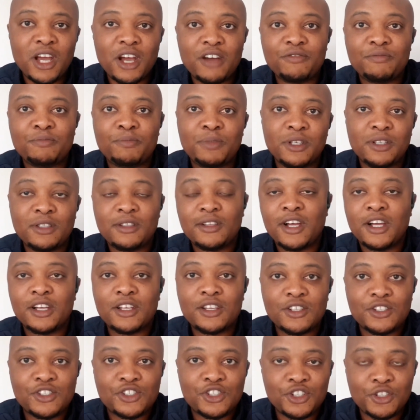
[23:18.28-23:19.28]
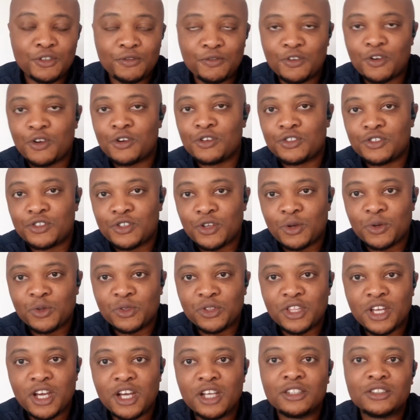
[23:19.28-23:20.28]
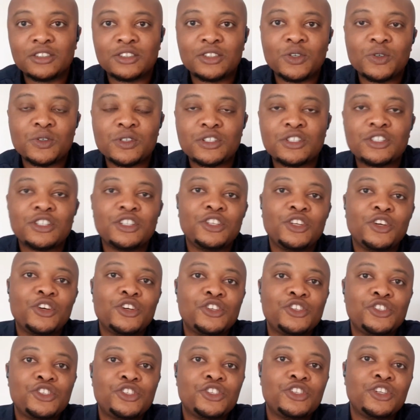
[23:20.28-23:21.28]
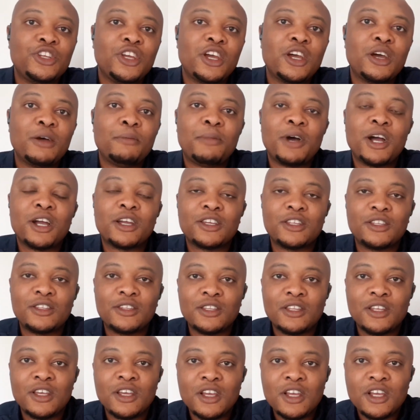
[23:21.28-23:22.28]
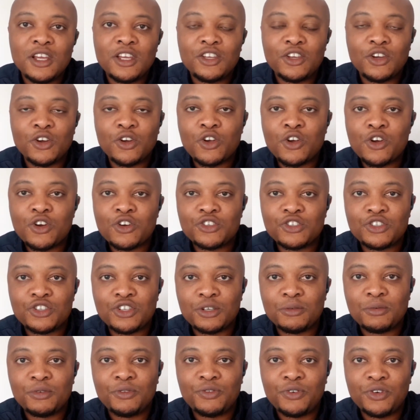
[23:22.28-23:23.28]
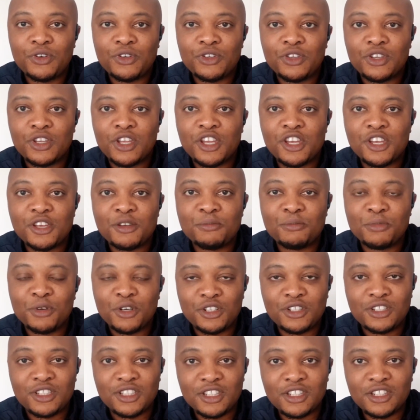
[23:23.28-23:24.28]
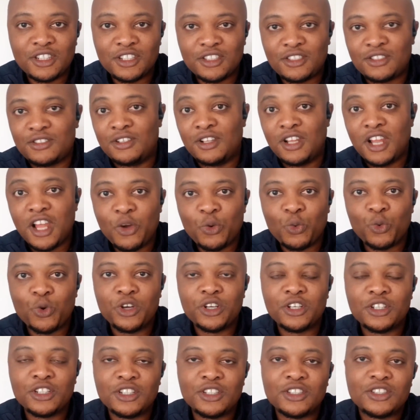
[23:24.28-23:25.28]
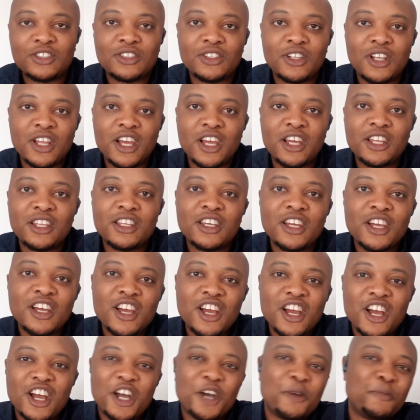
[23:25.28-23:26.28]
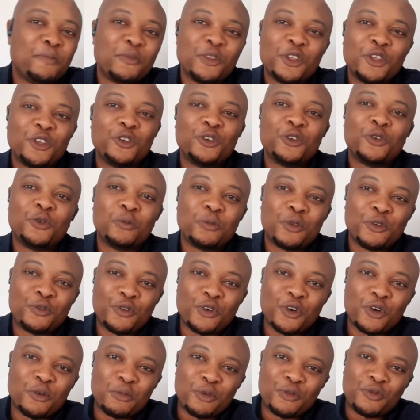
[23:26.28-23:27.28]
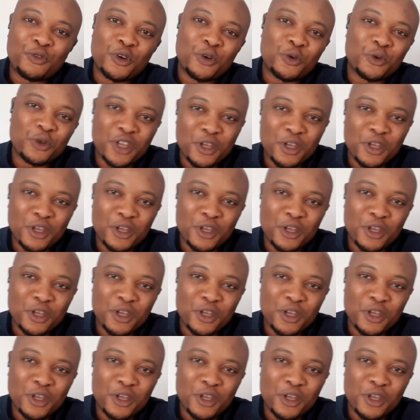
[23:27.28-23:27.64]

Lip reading: you might have been like a chief consultant or a senior engineer back in your country before you came, but you still need to learn what you need to learn. You before we